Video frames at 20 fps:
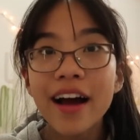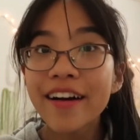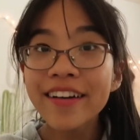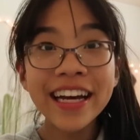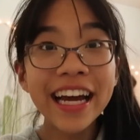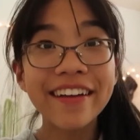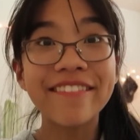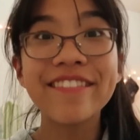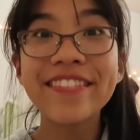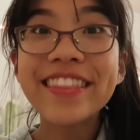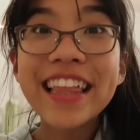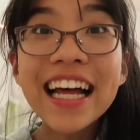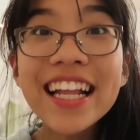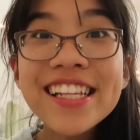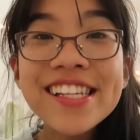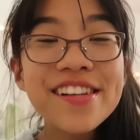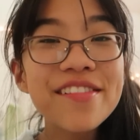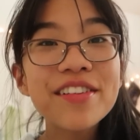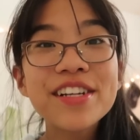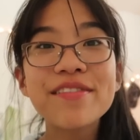Okay,
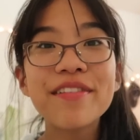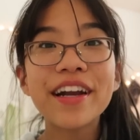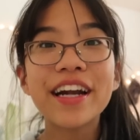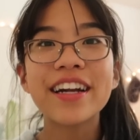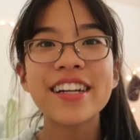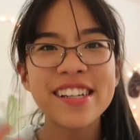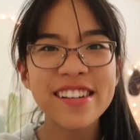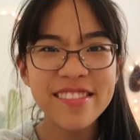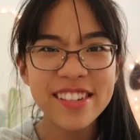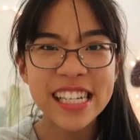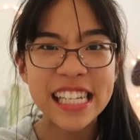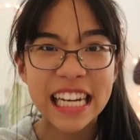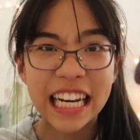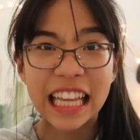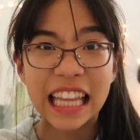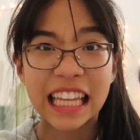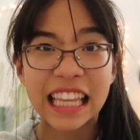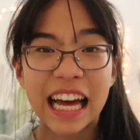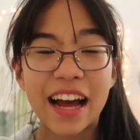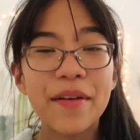that's so much better. I should have just done
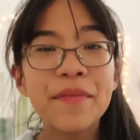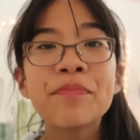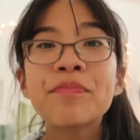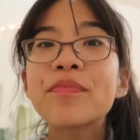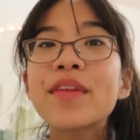it like that.